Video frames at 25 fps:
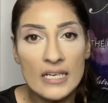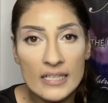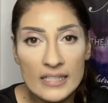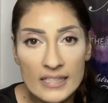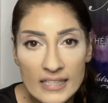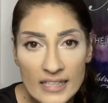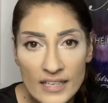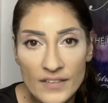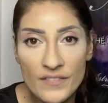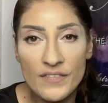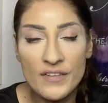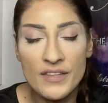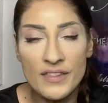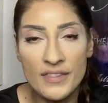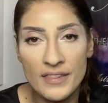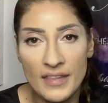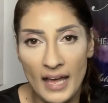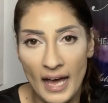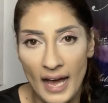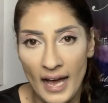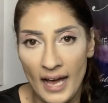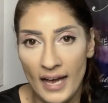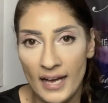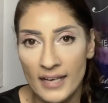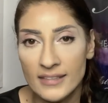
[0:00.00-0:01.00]
given
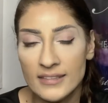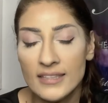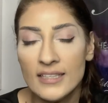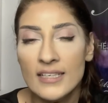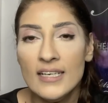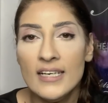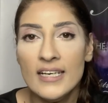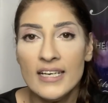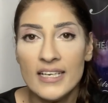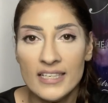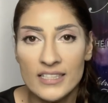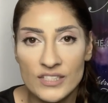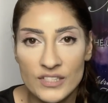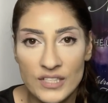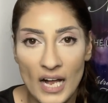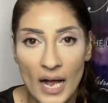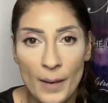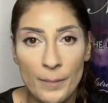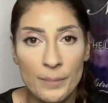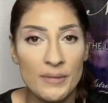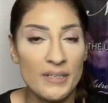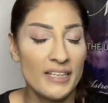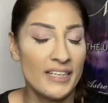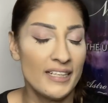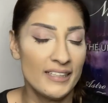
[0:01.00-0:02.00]
that it is
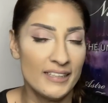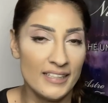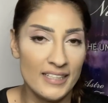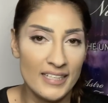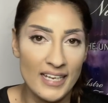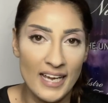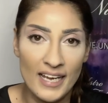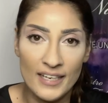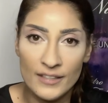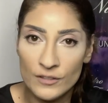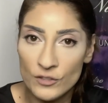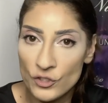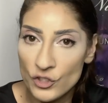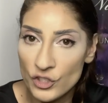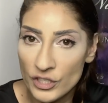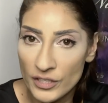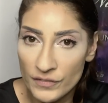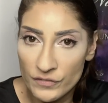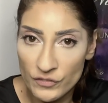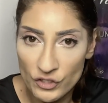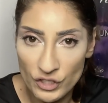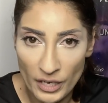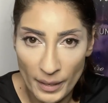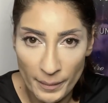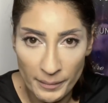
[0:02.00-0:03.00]
happening in the energy
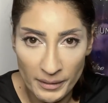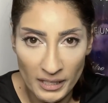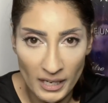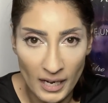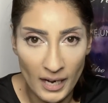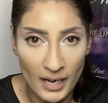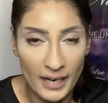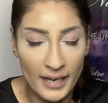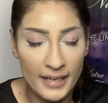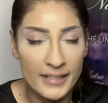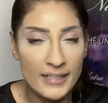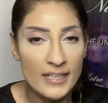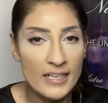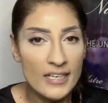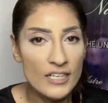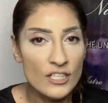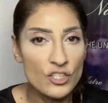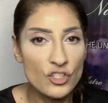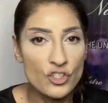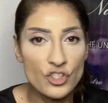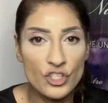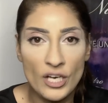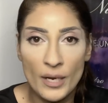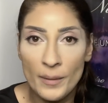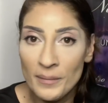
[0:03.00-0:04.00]
of Gemini.
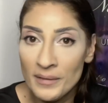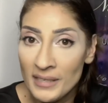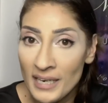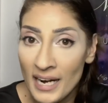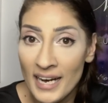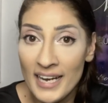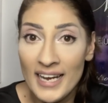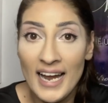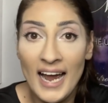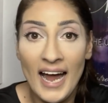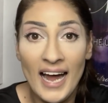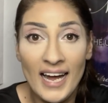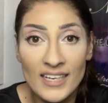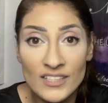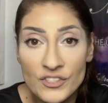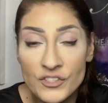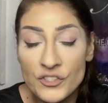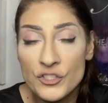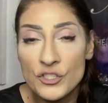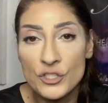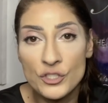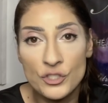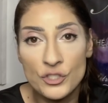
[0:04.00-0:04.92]
Gemini has to